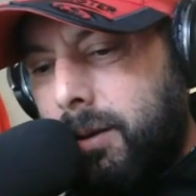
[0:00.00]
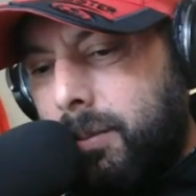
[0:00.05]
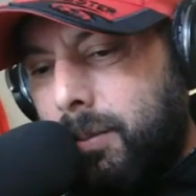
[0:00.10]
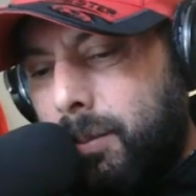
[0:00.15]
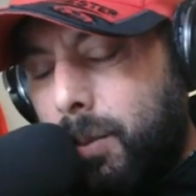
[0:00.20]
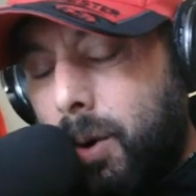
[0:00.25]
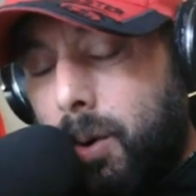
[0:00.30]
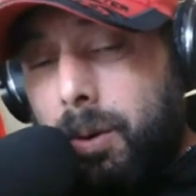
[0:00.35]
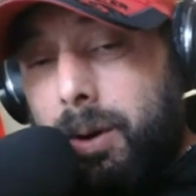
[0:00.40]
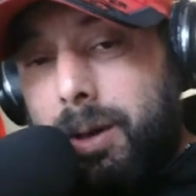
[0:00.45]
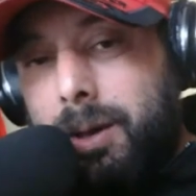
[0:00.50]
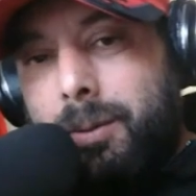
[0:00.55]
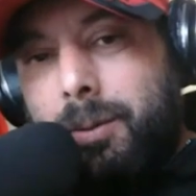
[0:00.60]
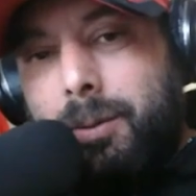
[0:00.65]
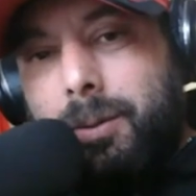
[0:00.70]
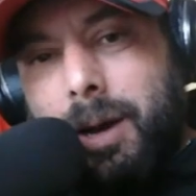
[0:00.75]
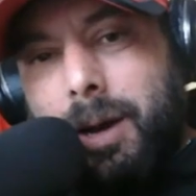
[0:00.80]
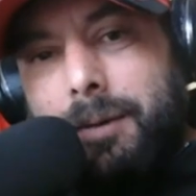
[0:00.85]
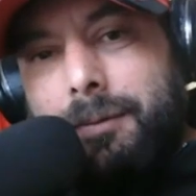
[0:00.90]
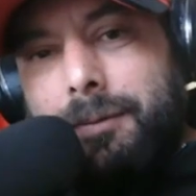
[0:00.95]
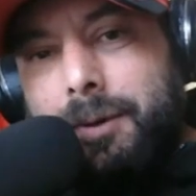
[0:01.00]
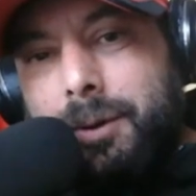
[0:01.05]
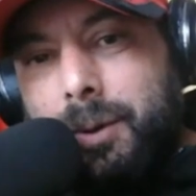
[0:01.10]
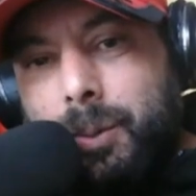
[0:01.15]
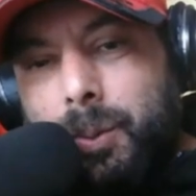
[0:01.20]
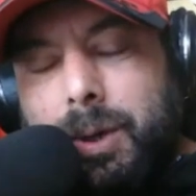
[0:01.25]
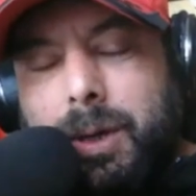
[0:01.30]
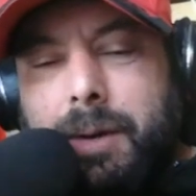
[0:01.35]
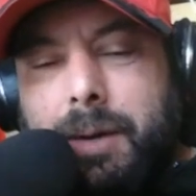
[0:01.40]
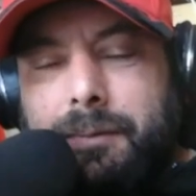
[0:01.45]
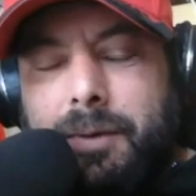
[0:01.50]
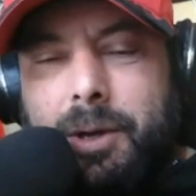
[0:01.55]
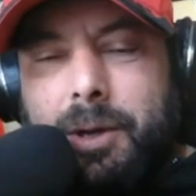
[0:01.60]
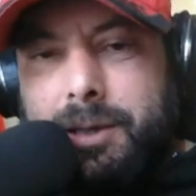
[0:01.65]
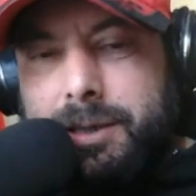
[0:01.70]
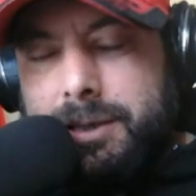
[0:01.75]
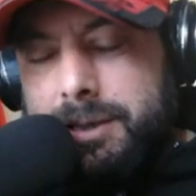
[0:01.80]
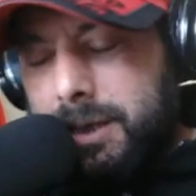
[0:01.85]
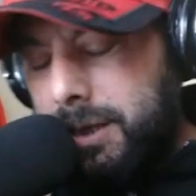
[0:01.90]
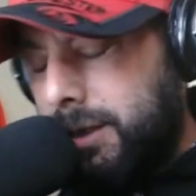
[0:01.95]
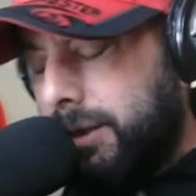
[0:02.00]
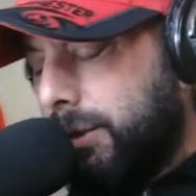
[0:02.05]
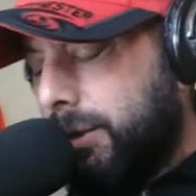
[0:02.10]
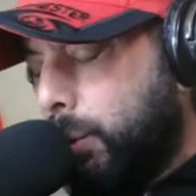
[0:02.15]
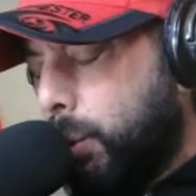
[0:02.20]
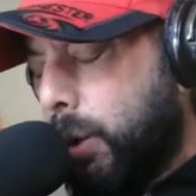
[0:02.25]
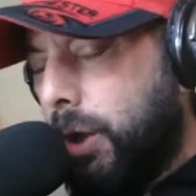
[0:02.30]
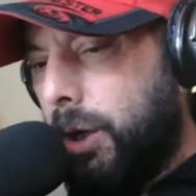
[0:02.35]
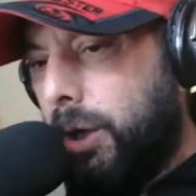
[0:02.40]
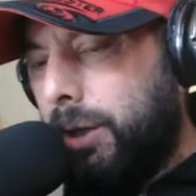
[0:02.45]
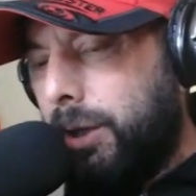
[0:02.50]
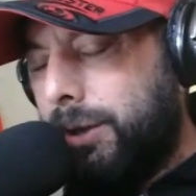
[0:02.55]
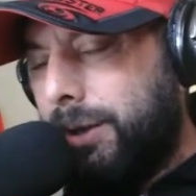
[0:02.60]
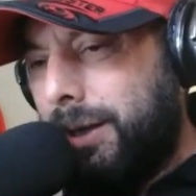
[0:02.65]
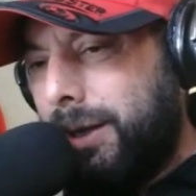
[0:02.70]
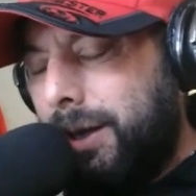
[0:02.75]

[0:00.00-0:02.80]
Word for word: morning or afternoon, wherever you are sitting in the world.